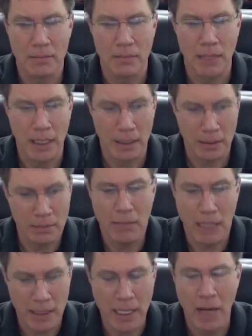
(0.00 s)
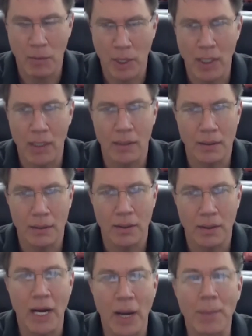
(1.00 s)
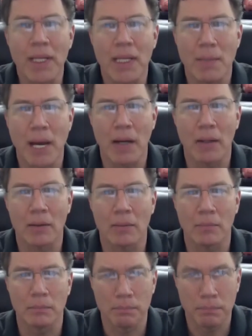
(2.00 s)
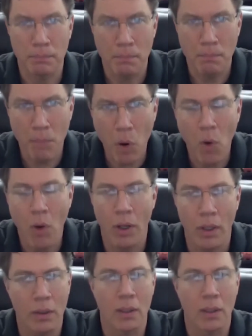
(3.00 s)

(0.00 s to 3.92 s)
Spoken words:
that way you're helping them out more